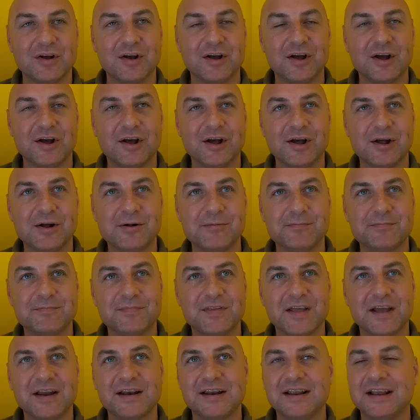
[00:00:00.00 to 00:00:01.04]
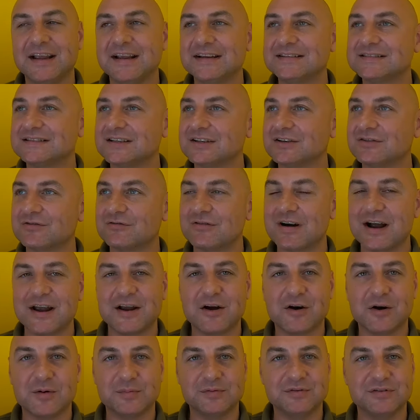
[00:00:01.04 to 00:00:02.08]
then it's a great
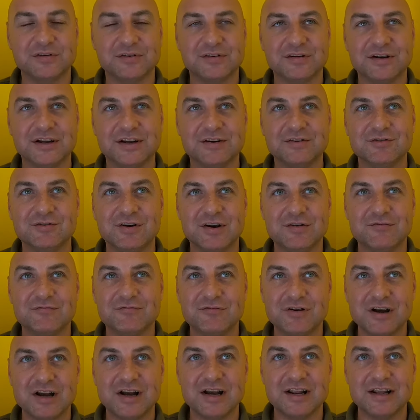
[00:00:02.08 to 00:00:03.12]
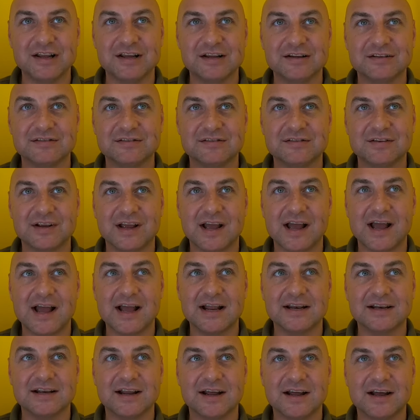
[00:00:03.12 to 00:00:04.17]
option. It really is.
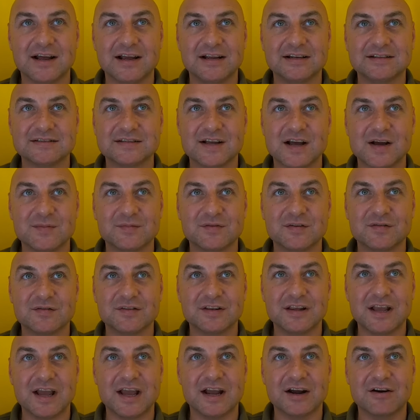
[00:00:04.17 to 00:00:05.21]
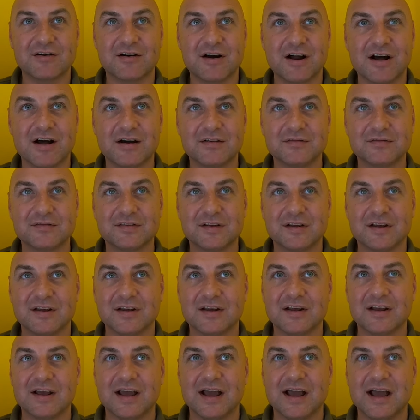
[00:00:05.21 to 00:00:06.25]
And in terms of the aircraft
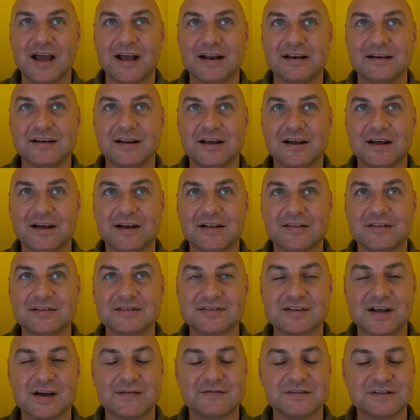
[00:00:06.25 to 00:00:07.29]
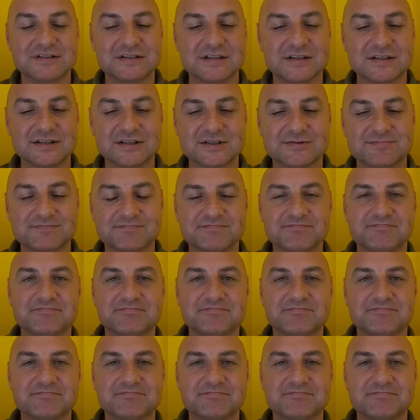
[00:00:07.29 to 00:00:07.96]
and the services,